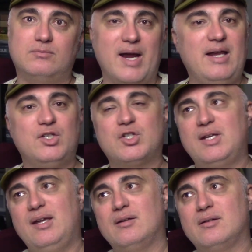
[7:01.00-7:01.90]
range
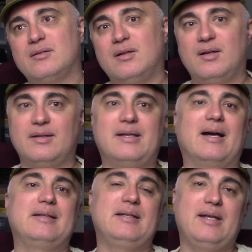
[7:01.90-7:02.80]
gear,
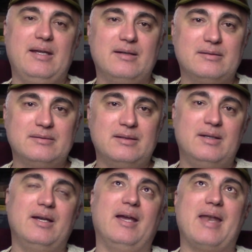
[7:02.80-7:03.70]
gun gear,
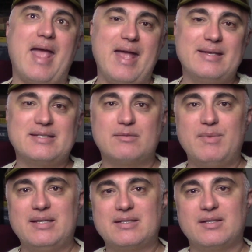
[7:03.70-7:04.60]

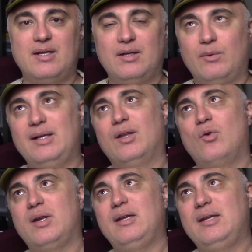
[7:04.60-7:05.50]
enhancements,
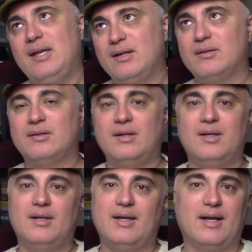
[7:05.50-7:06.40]
reloading gear,
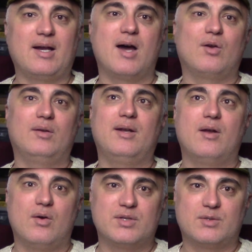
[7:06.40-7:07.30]
and God only
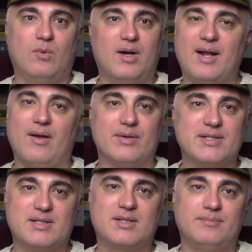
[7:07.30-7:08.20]
knows what
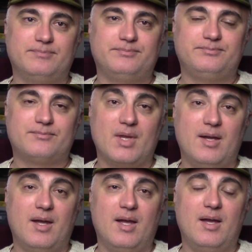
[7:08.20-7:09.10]
else.
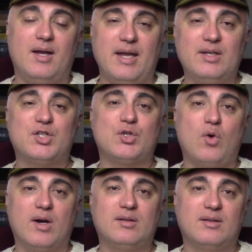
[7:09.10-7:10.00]
In
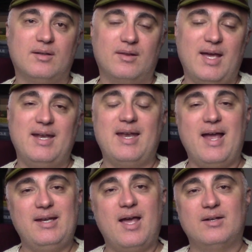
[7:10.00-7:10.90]
short, that
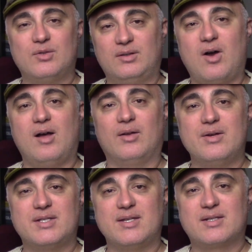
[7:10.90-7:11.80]

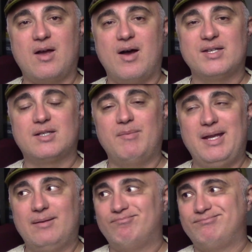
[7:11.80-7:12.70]
$900 has cost me